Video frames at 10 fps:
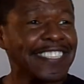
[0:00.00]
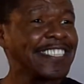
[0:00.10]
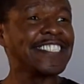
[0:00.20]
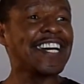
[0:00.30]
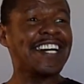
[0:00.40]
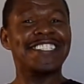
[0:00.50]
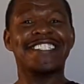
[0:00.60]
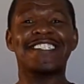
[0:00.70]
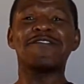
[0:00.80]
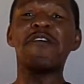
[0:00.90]

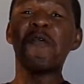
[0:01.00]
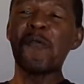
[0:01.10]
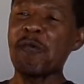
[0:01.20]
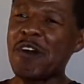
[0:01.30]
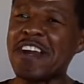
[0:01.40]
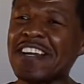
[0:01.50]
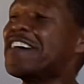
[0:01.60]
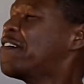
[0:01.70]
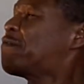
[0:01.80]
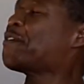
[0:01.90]
doesn't work
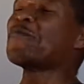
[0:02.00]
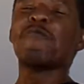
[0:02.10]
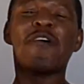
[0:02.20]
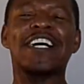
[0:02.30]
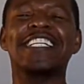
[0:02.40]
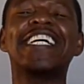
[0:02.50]
for what